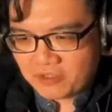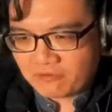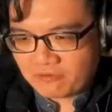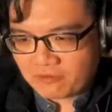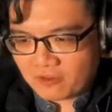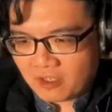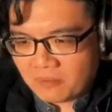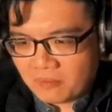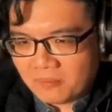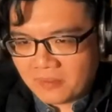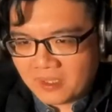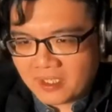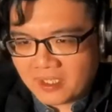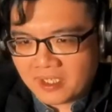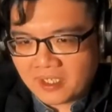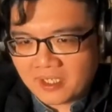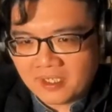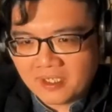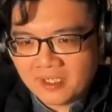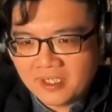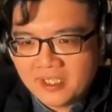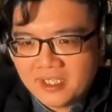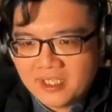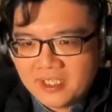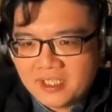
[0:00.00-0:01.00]
from uh,
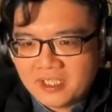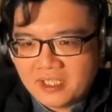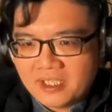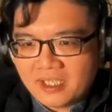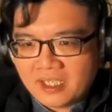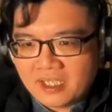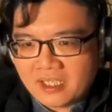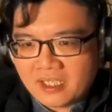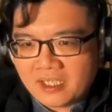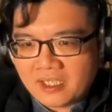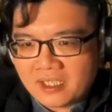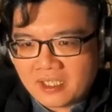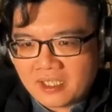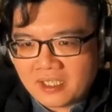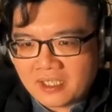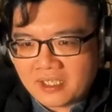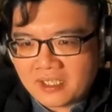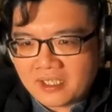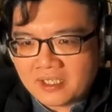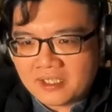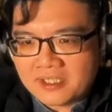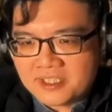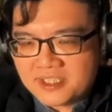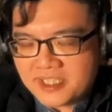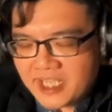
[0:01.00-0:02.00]

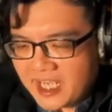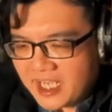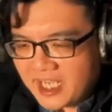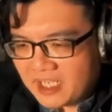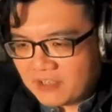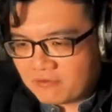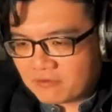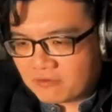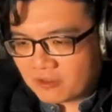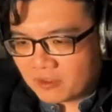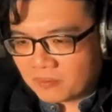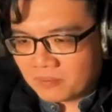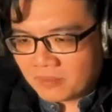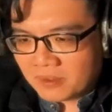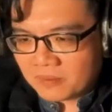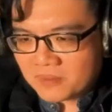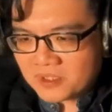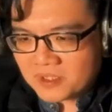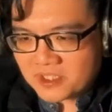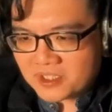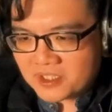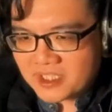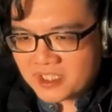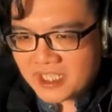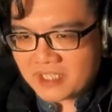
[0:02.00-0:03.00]
uh, Dave, from um,
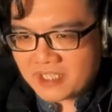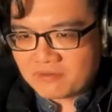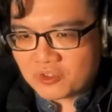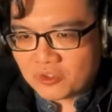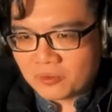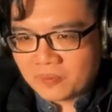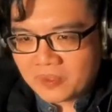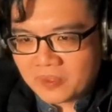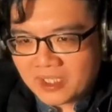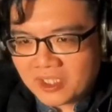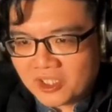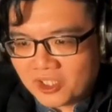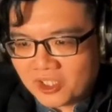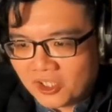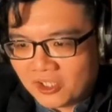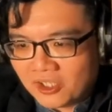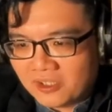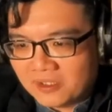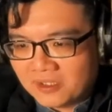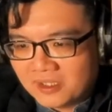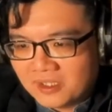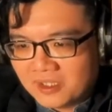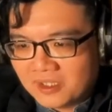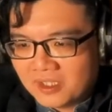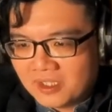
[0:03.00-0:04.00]
Sir Dave
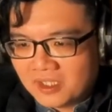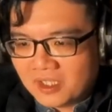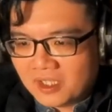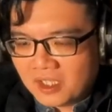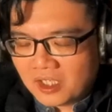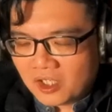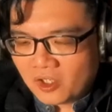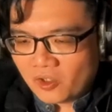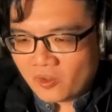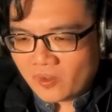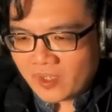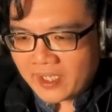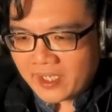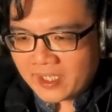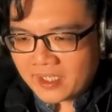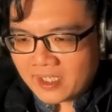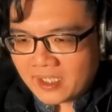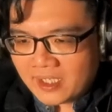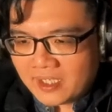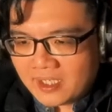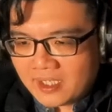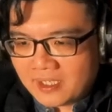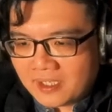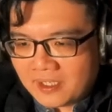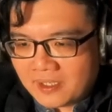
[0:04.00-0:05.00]
Domingo right?
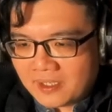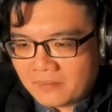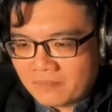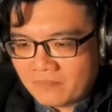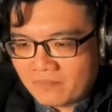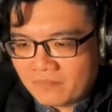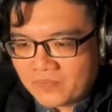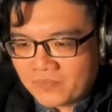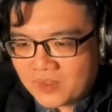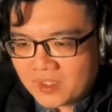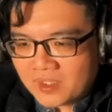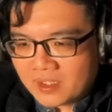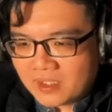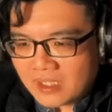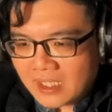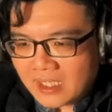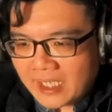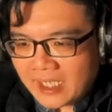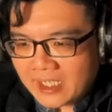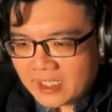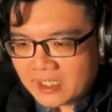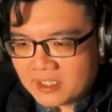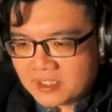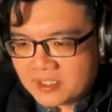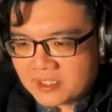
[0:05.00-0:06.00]
Um,
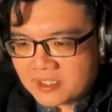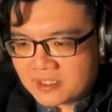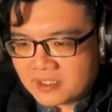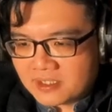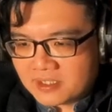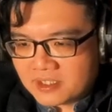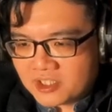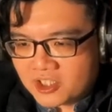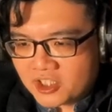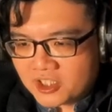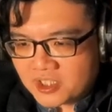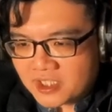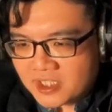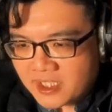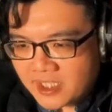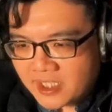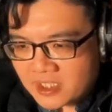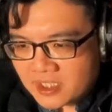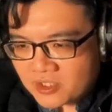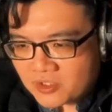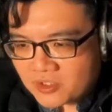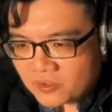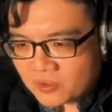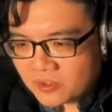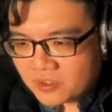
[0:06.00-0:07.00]
I just in
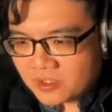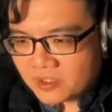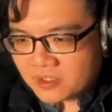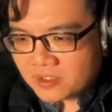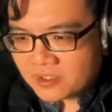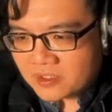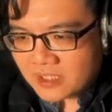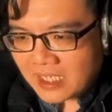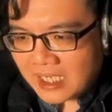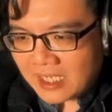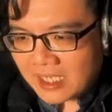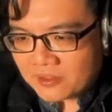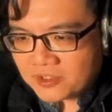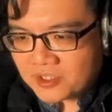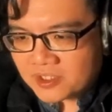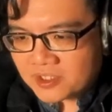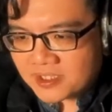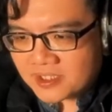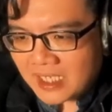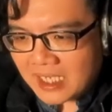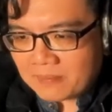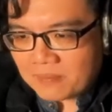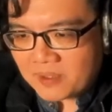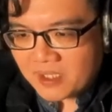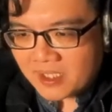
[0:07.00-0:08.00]
case you, I'll just
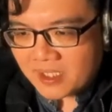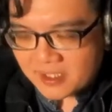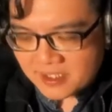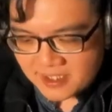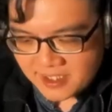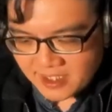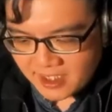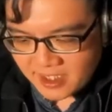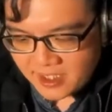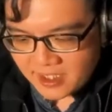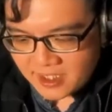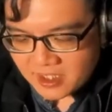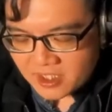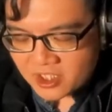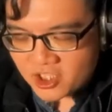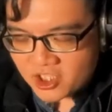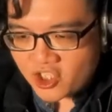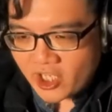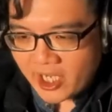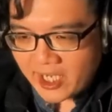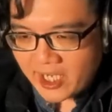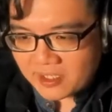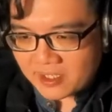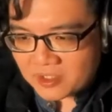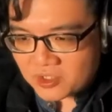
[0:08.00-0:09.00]
type it and send it in the
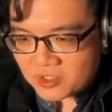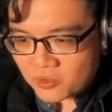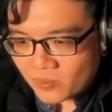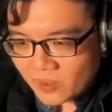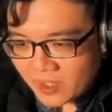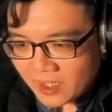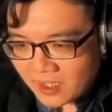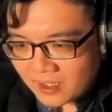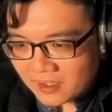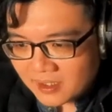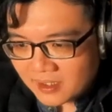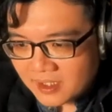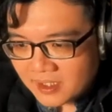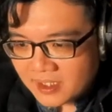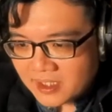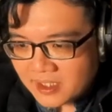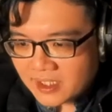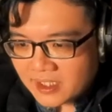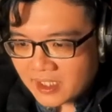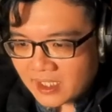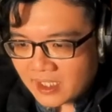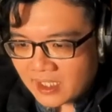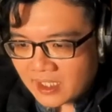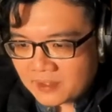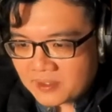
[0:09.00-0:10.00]
chat as well.
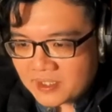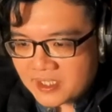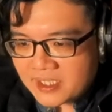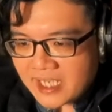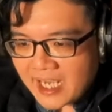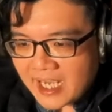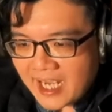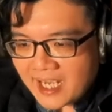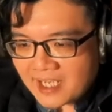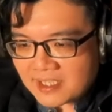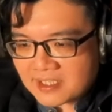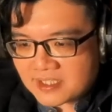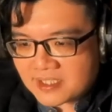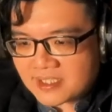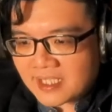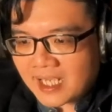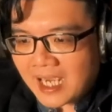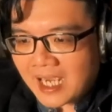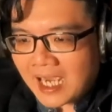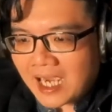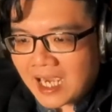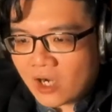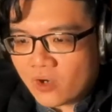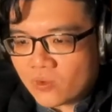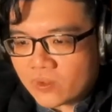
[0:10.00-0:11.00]
Uh, he asks,
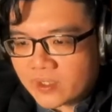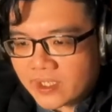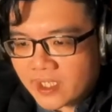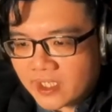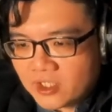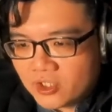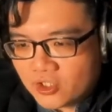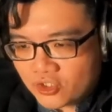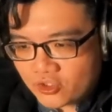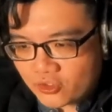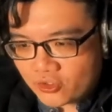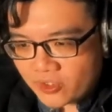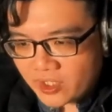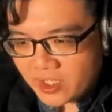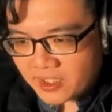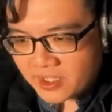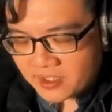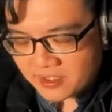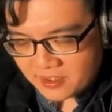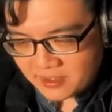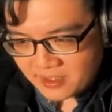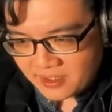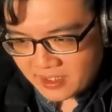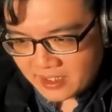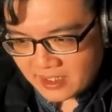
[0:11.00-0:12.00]
how can you treat,
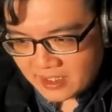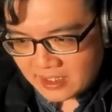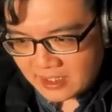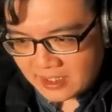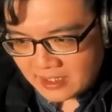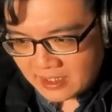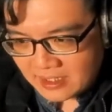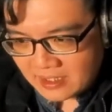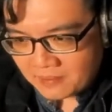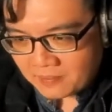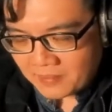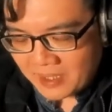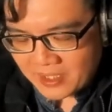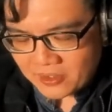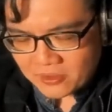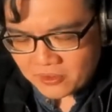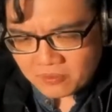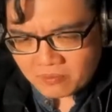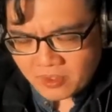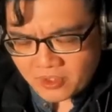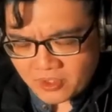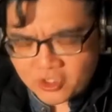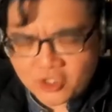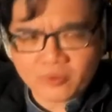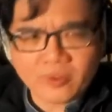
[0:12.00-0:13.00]
um, I'm
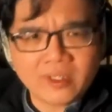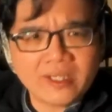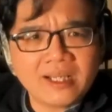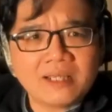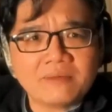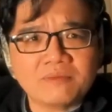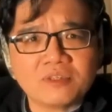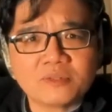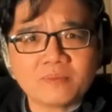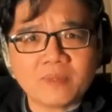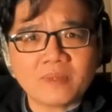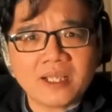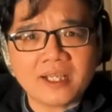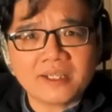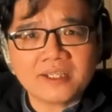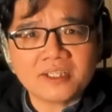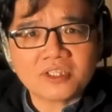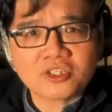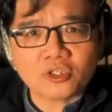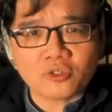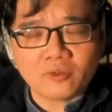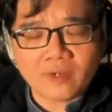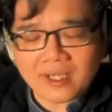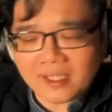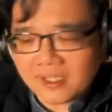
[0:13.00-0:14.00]
not sure whether I'm spelling this
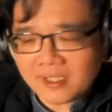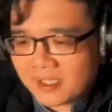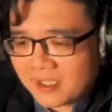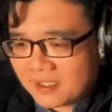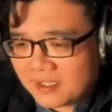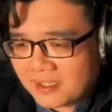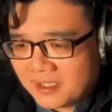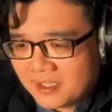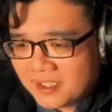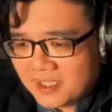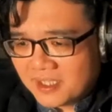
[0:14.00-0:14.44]
correctly,